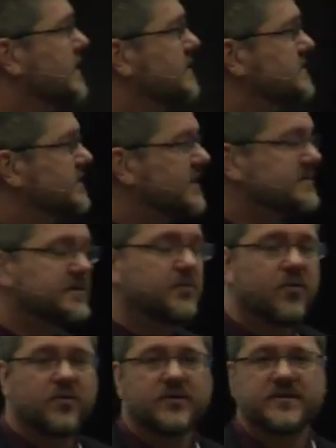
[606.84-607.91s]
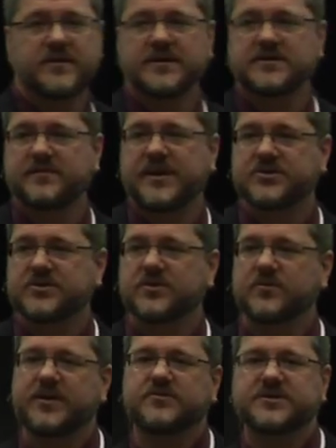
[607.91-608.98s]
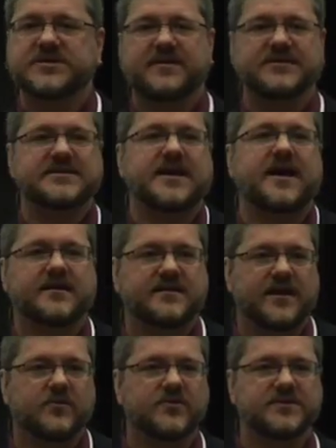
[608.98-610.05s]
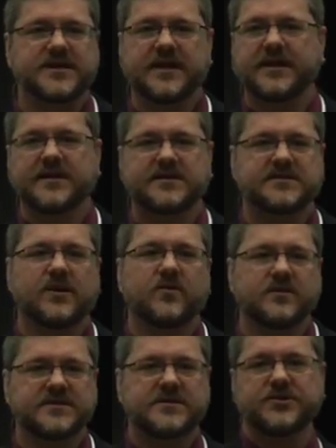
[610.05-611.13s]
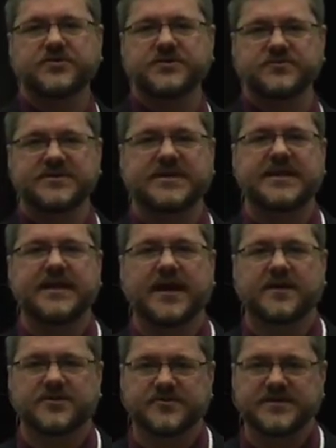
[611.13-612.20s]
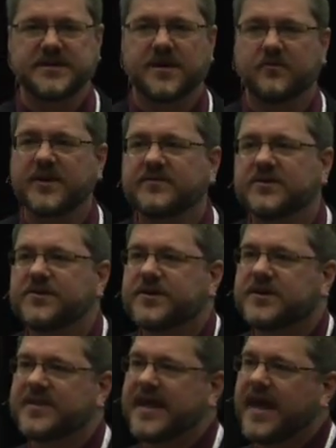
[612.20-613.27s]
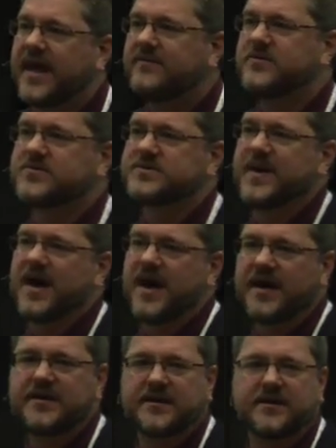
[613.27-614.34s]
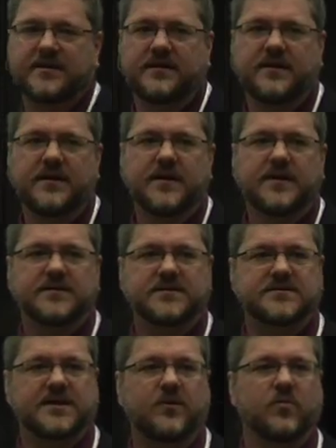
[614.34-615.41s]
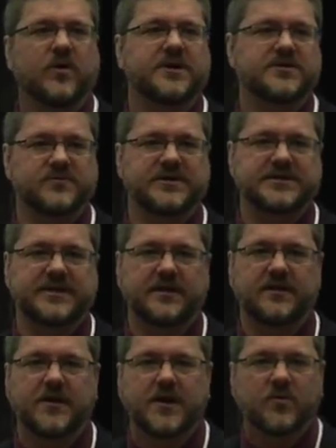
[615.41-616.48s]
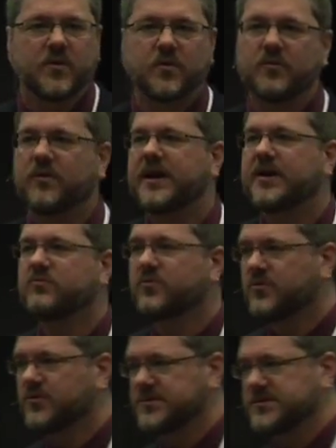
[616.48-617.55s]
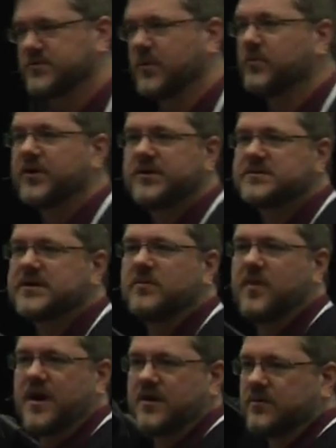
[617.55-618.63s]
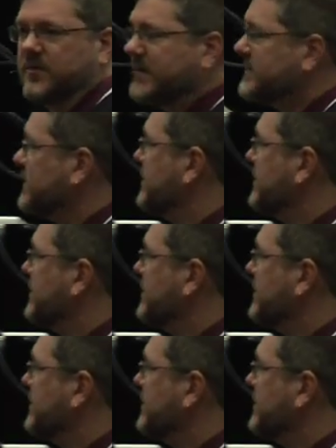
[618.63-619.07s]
So that's an important thing to make sure that we don't just have a static table telling us, oh, this country's risky, that country's not. We have to look at the behaviors behind it to decide what is risky. when we're writing rules, when we're using a model, we have to